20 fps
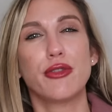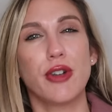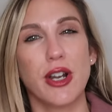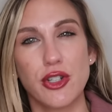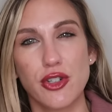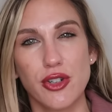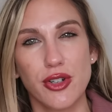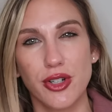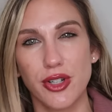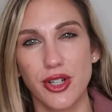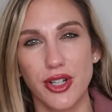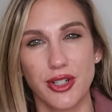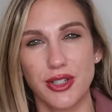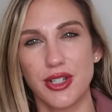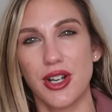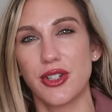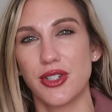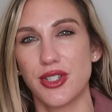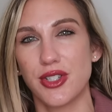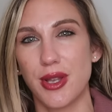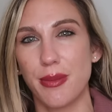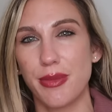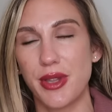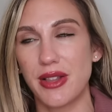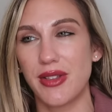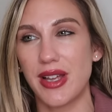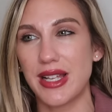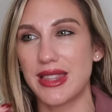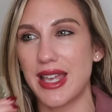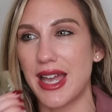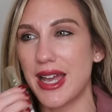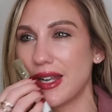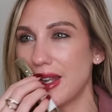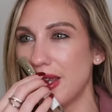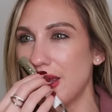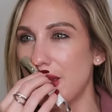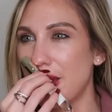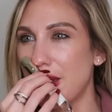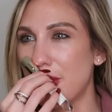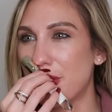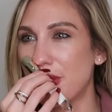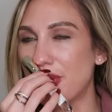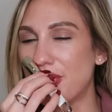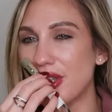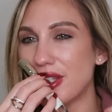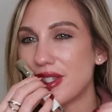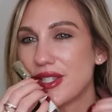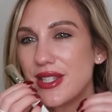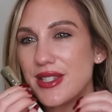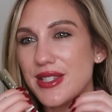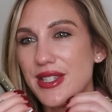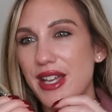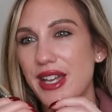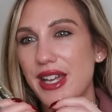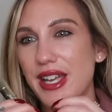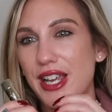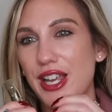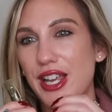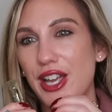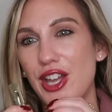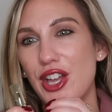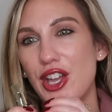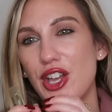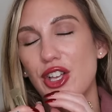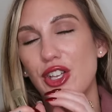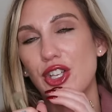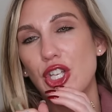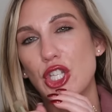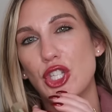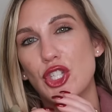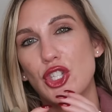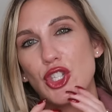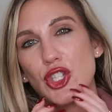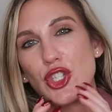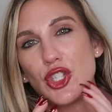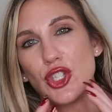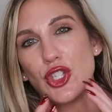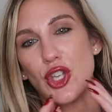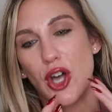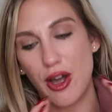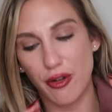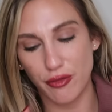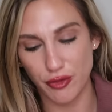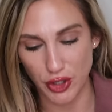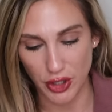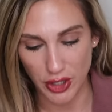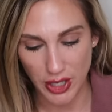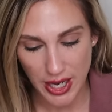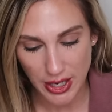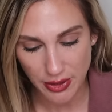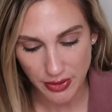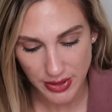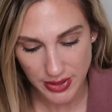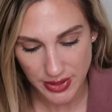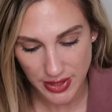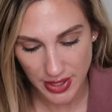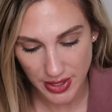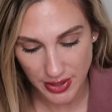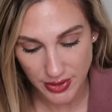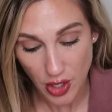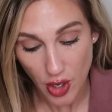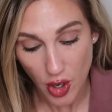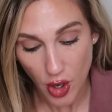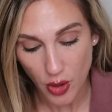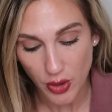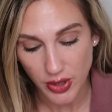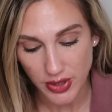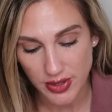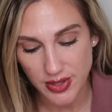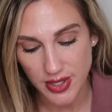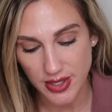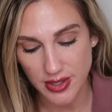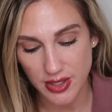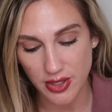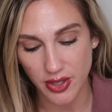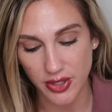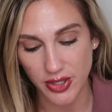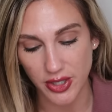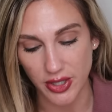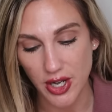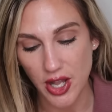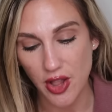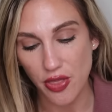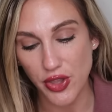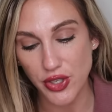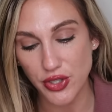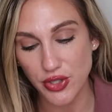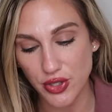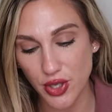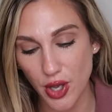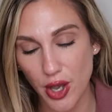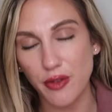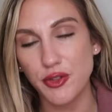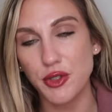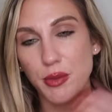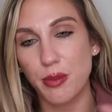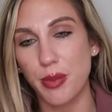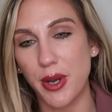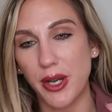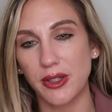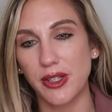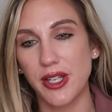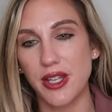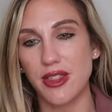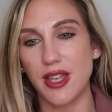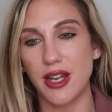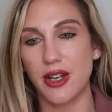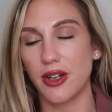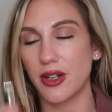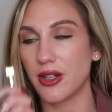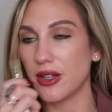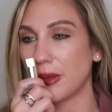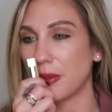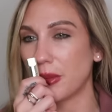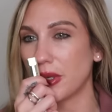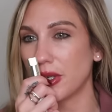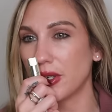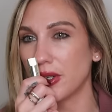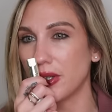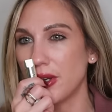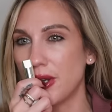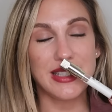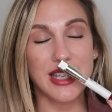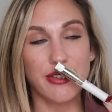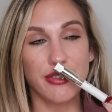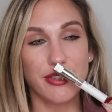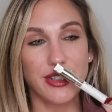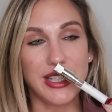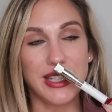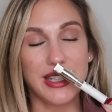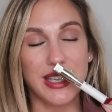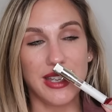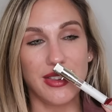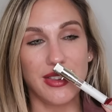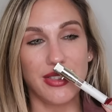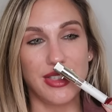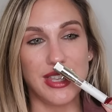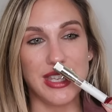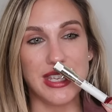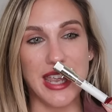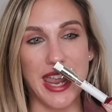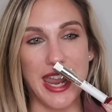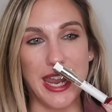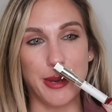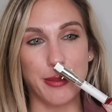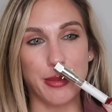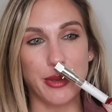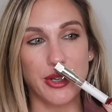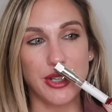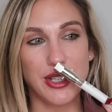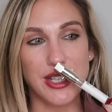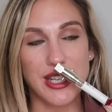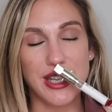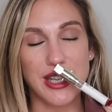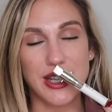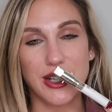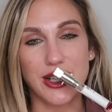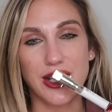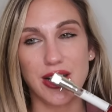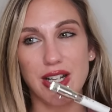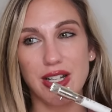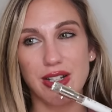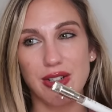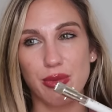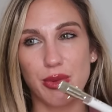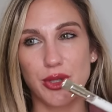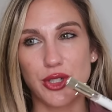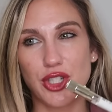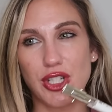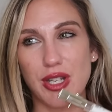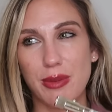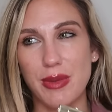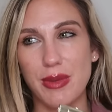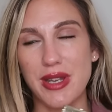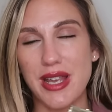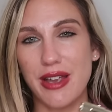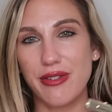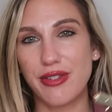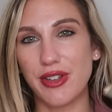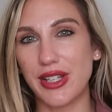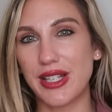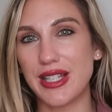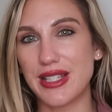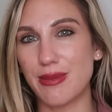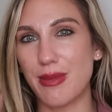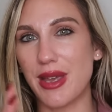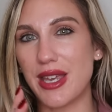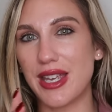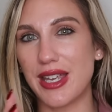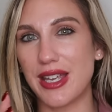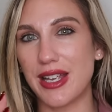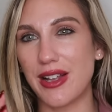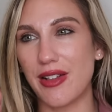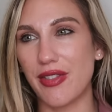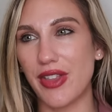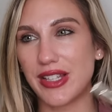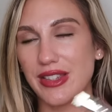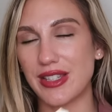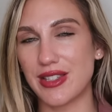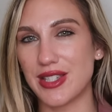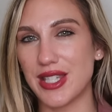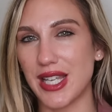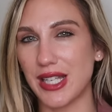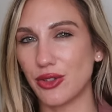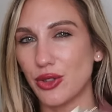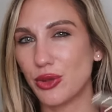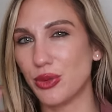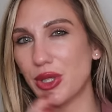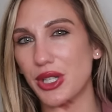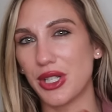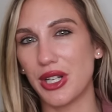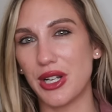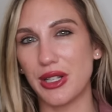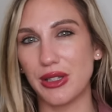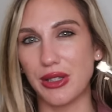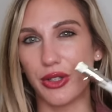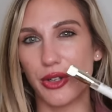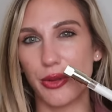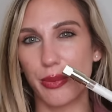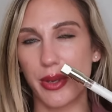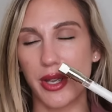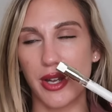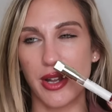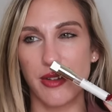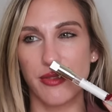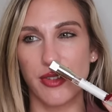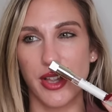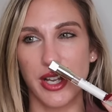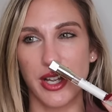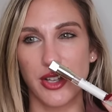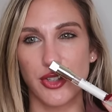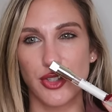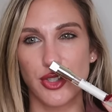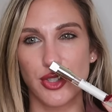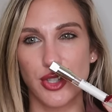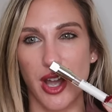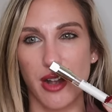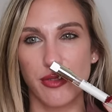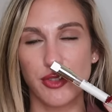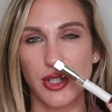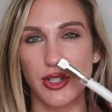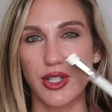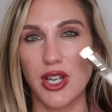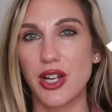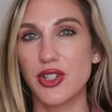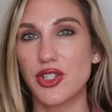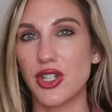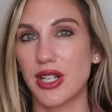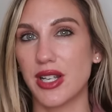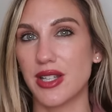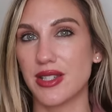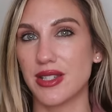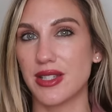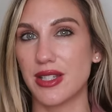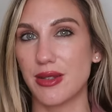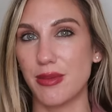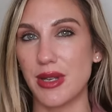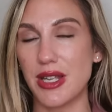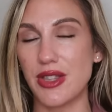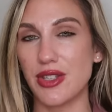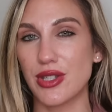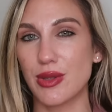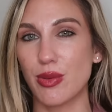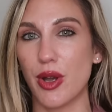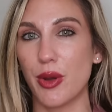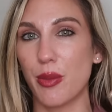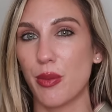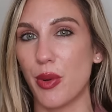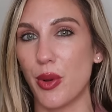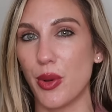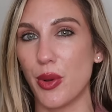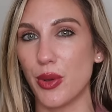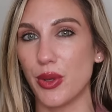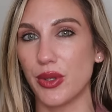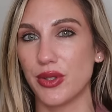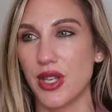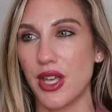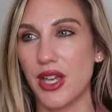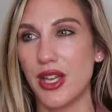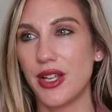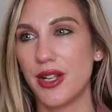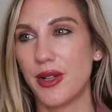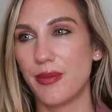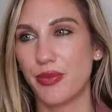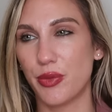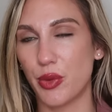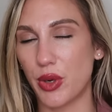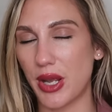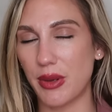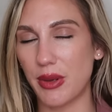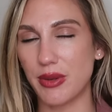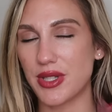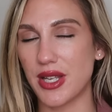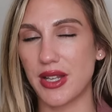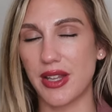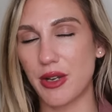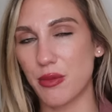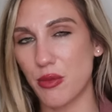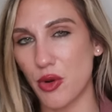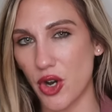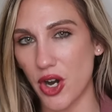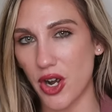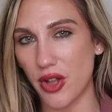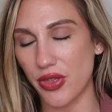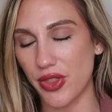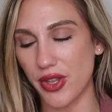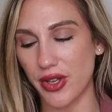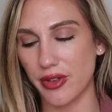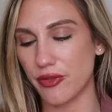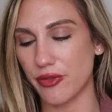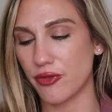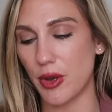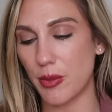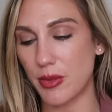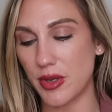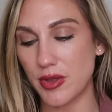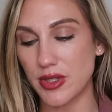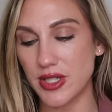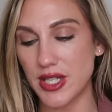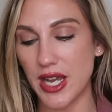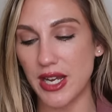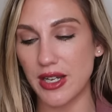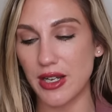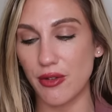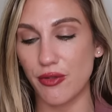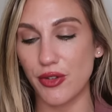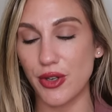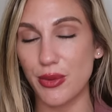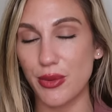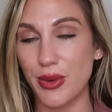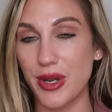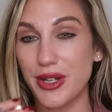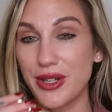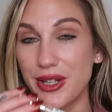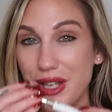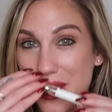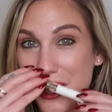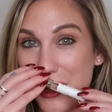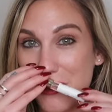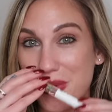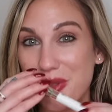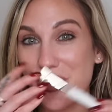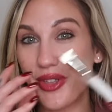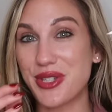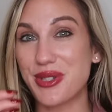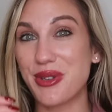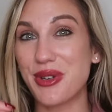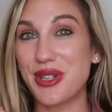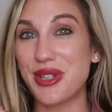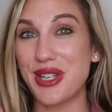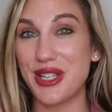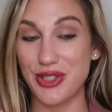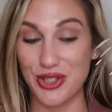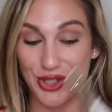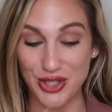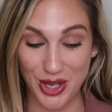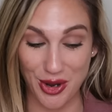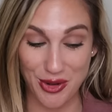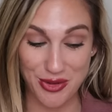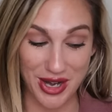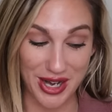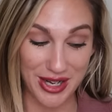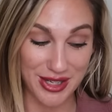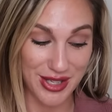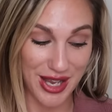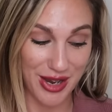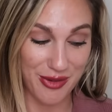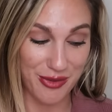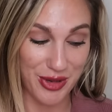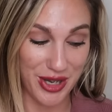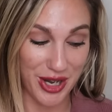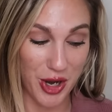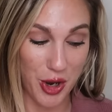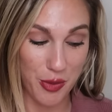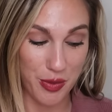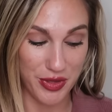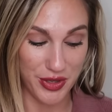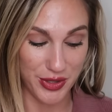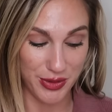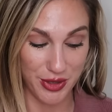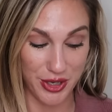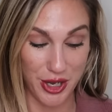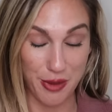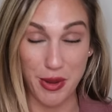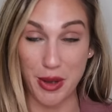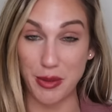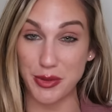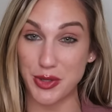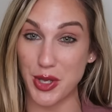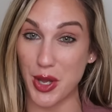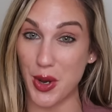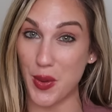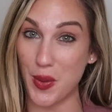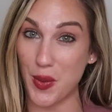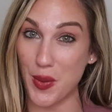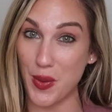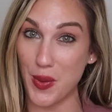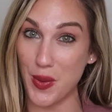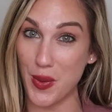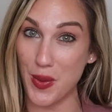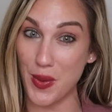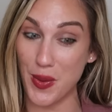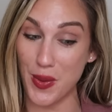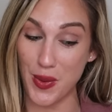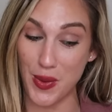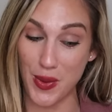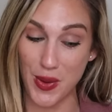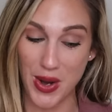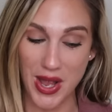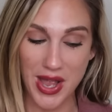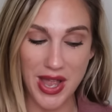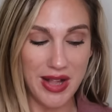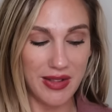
freshener or something like that. But this is like softer. How it says, oh, it says it on here. The soft, barely there glimmer. You definitely get the amber in here, which to me, I feel like is making like the sandalwood a little bit of like a softer touch, because to me, this one pulls what I would say like more on the feminine side, if you will. But this one is so nice. When I opened this one up, I was like, ooh,